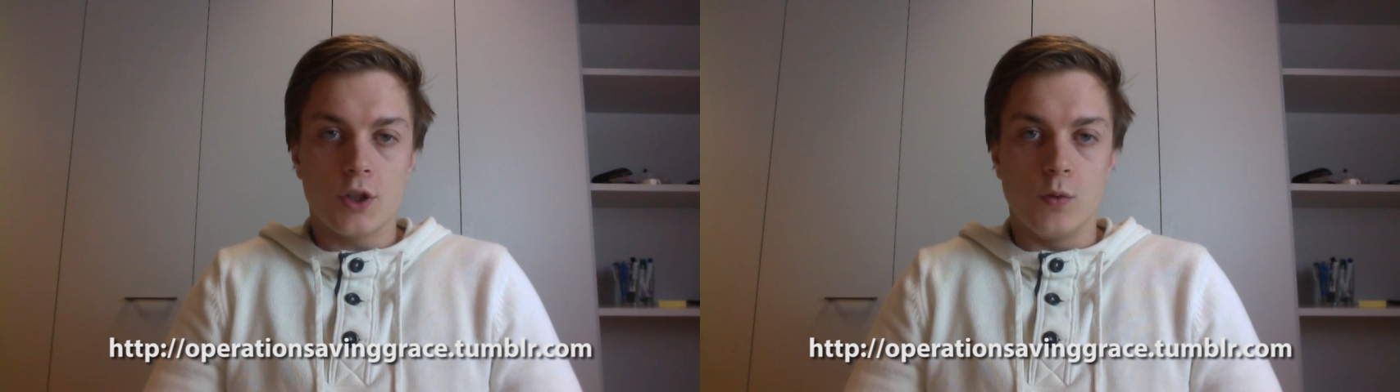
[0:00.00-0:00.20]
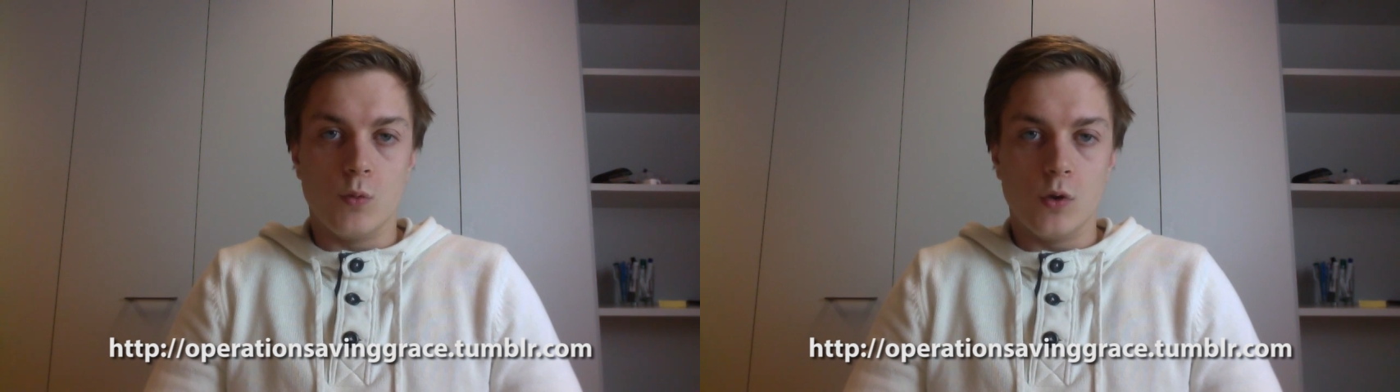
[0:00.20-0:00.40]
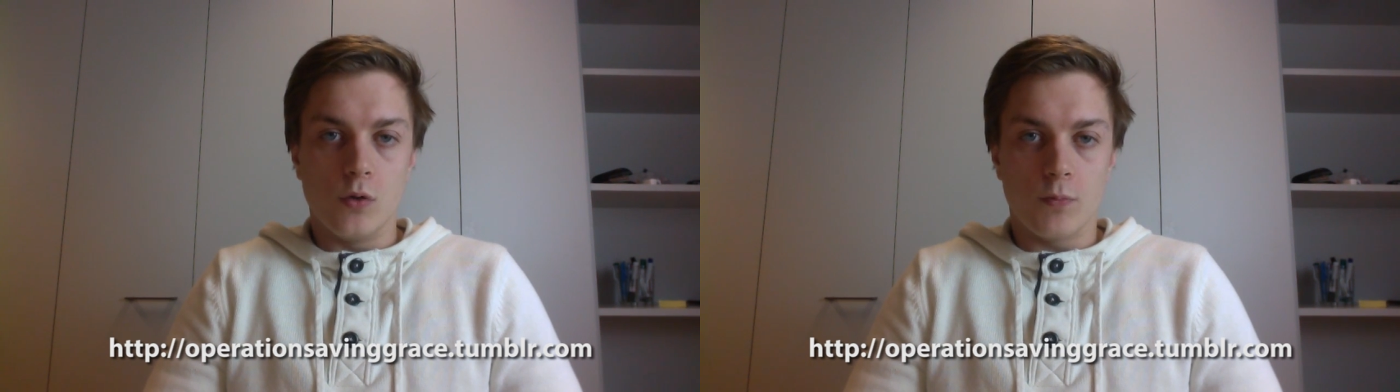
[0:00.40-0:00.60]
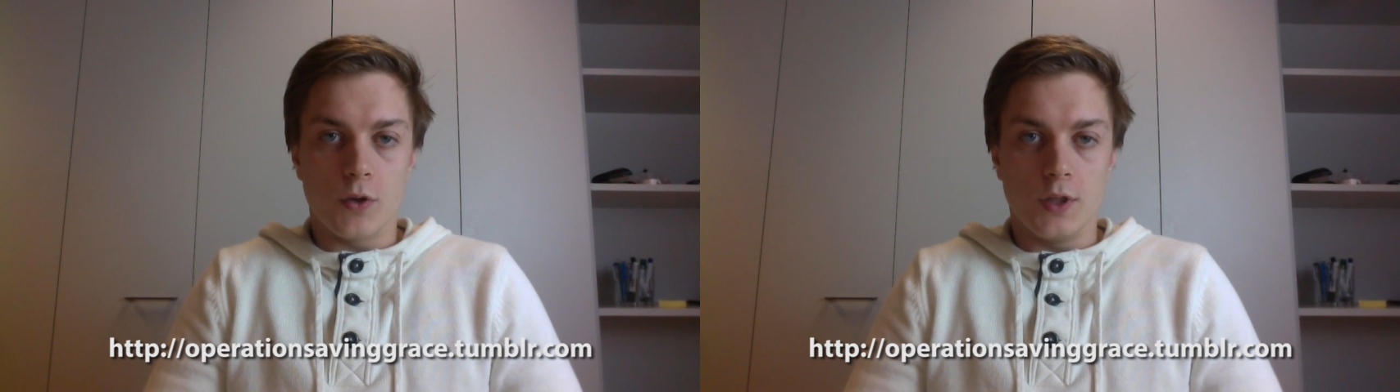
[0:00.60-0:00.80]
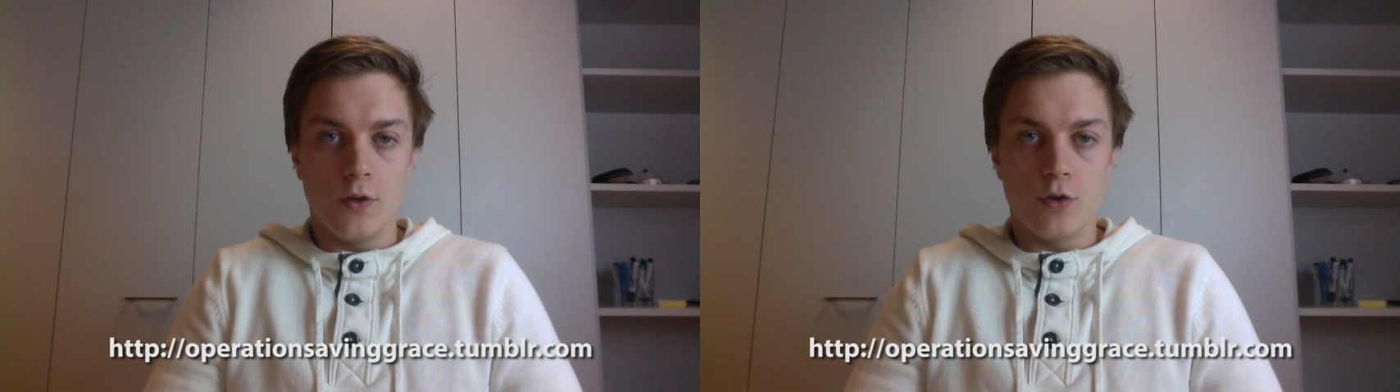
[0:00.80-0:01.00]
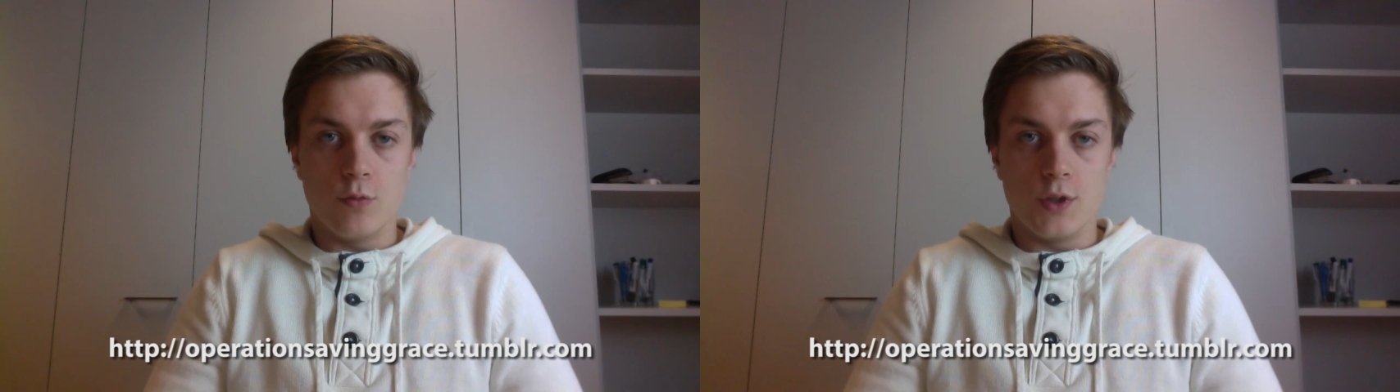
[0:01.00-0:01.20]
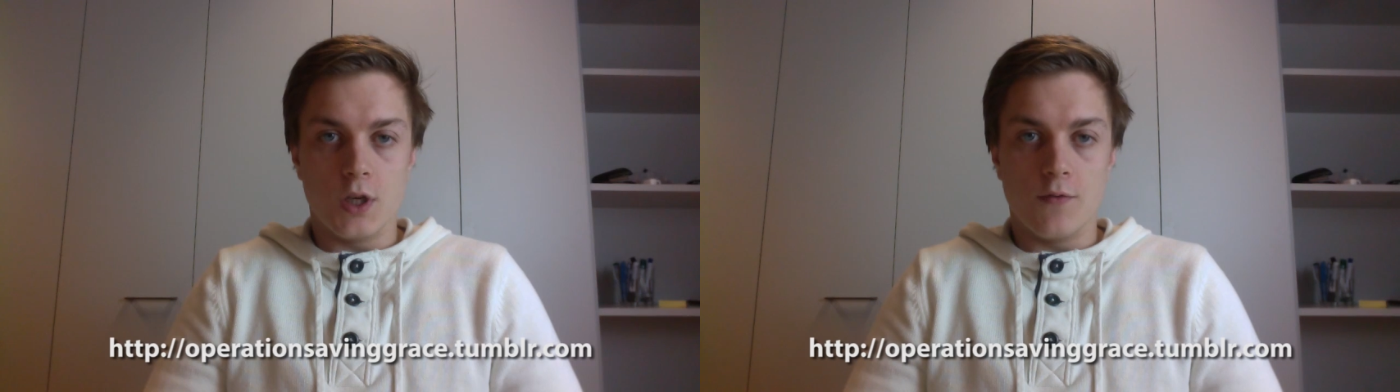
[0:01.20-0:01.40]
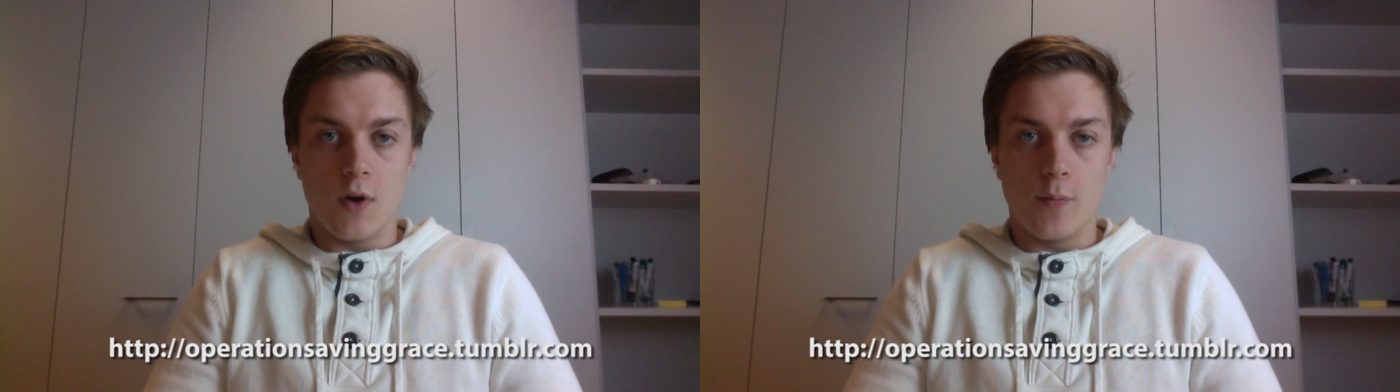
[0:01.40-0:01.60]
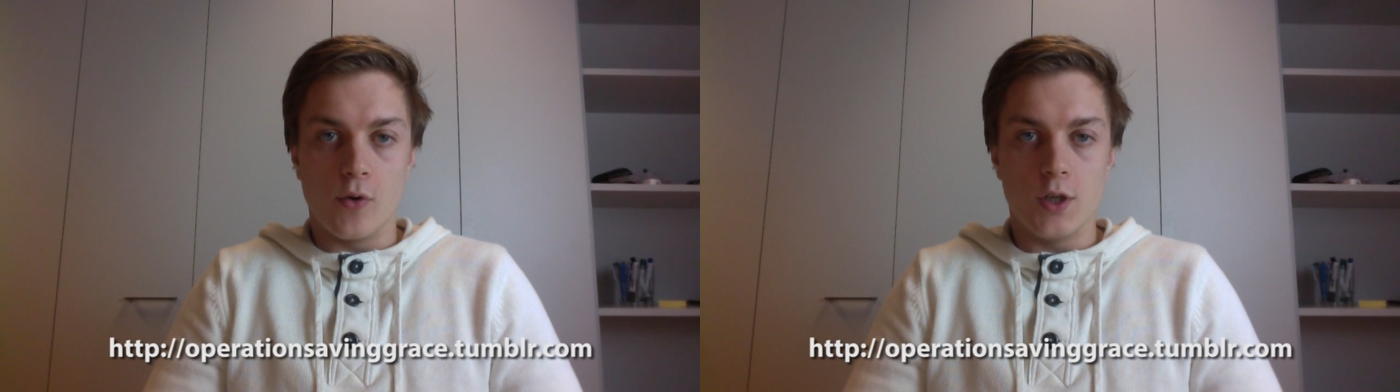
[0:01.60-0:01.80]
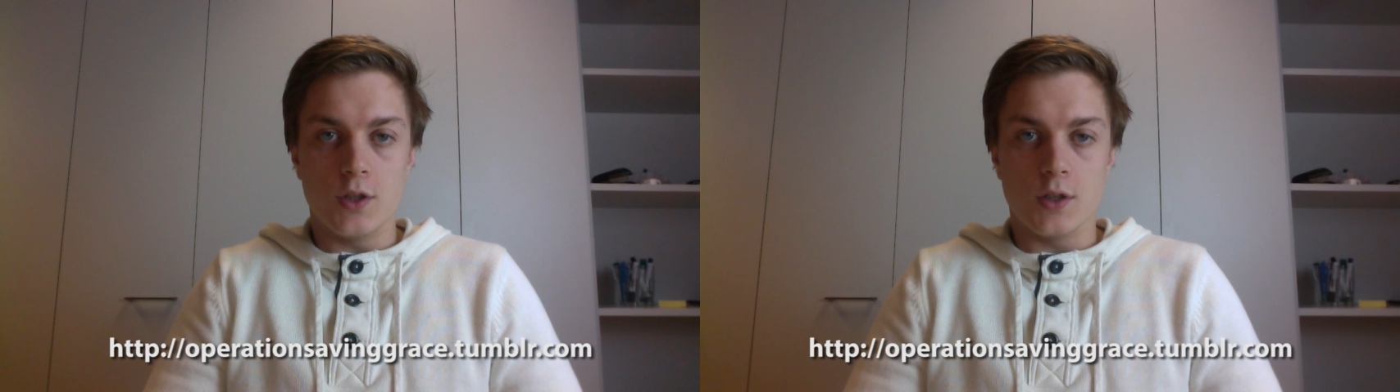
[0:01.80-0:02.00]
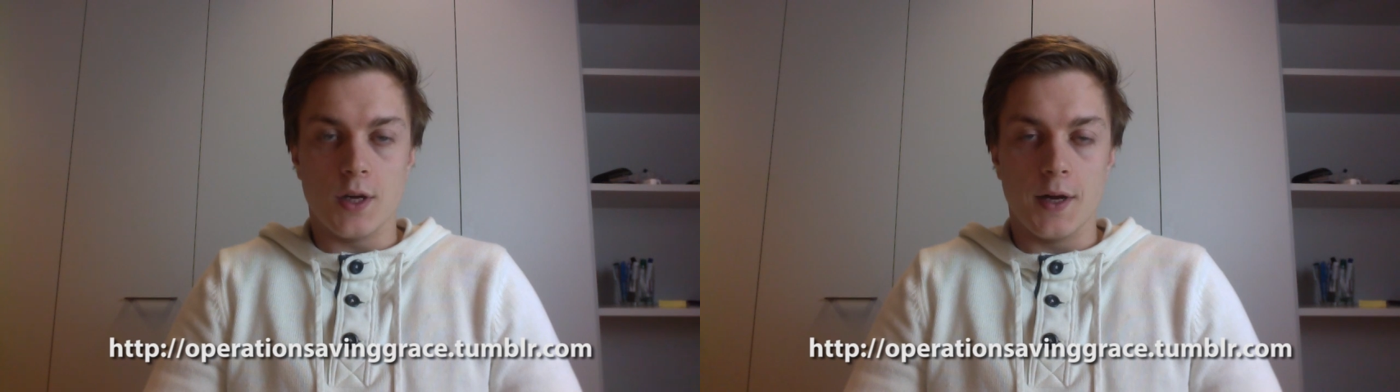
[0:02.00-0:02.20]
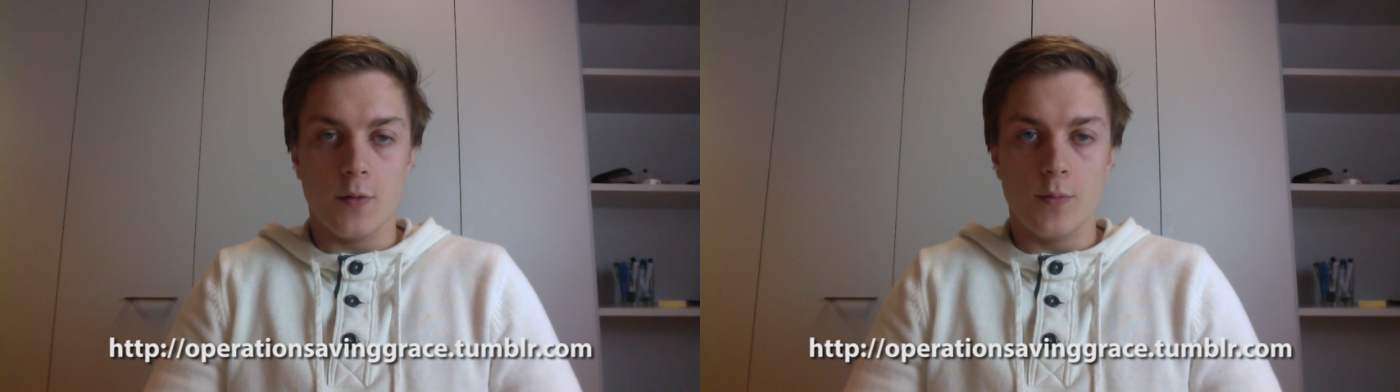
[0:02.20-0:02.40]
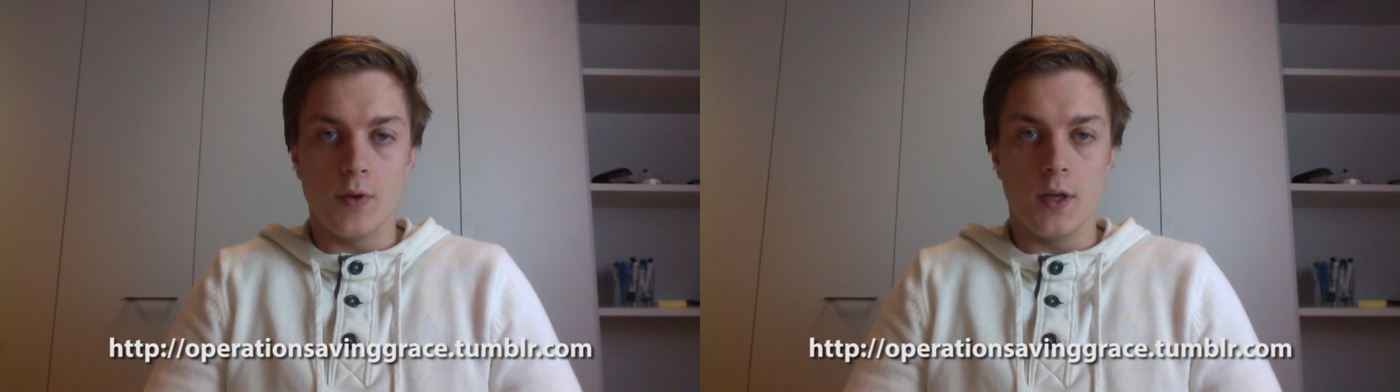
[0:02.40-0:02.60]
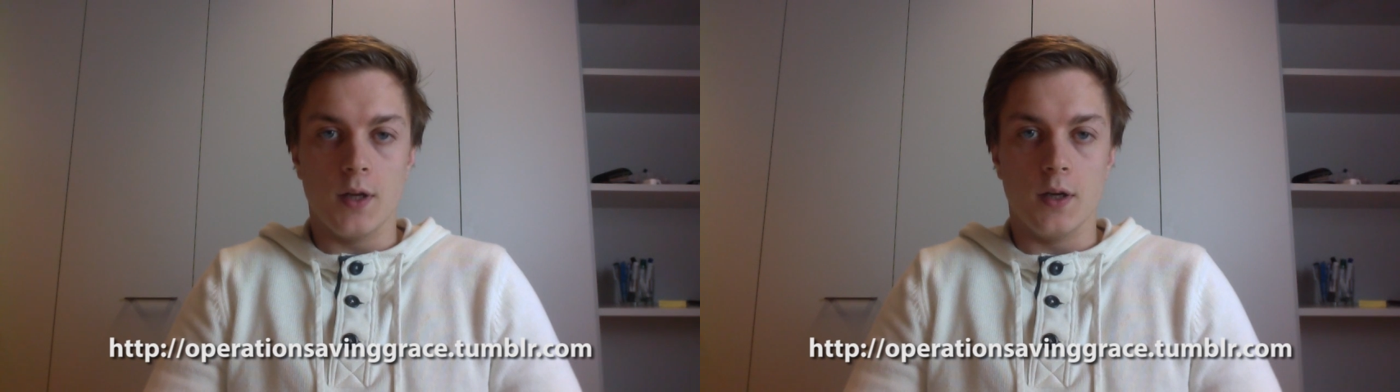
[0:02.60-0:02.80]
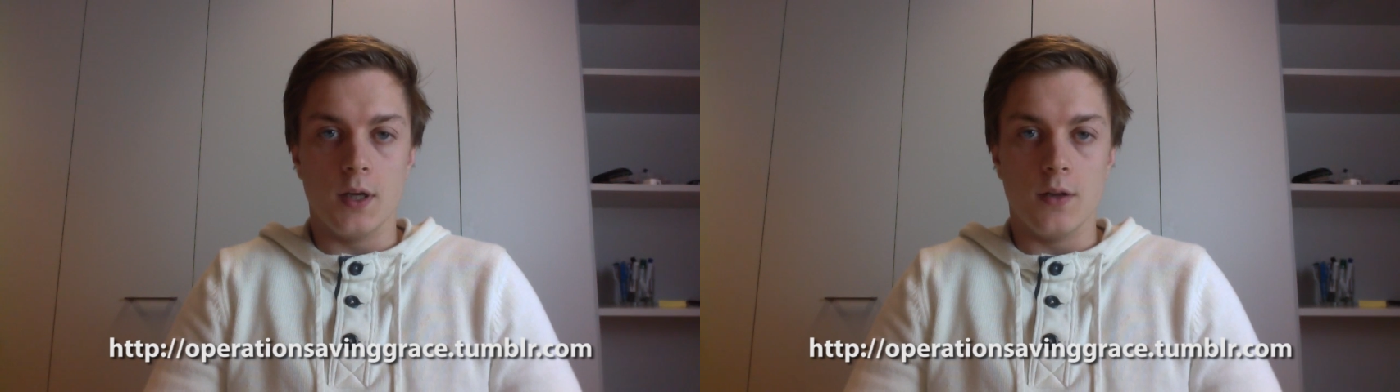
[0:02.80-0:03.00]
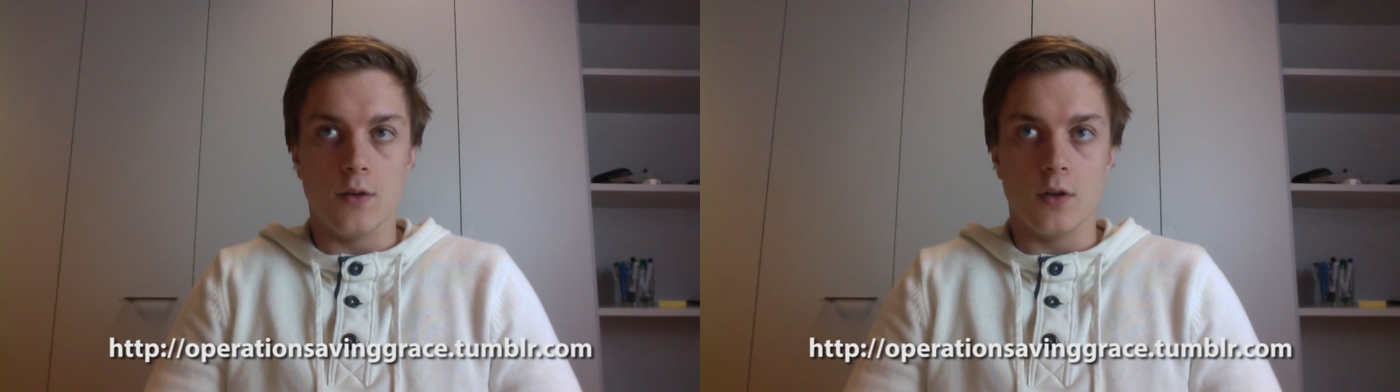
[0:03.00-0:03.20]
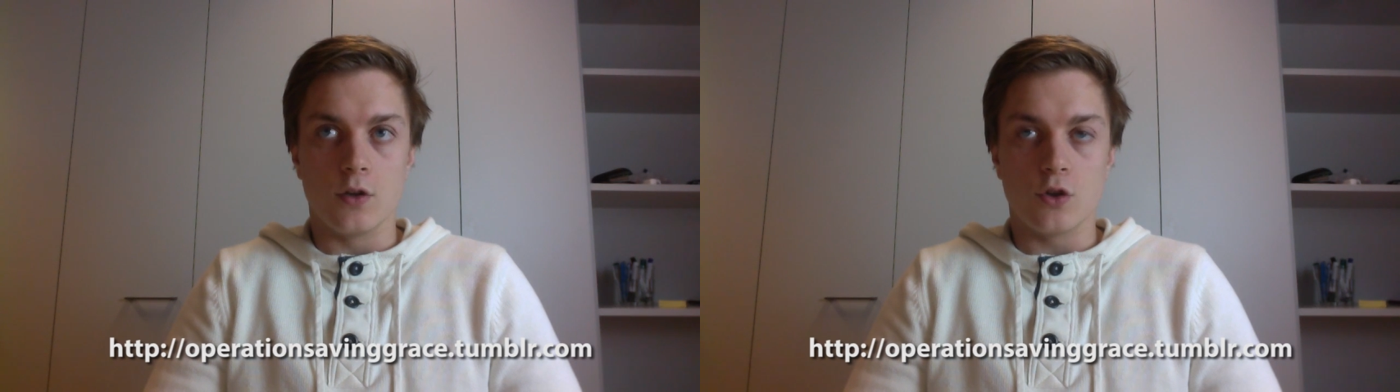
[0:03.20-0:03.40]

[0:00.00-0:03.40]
she will continue to receive operations and help in the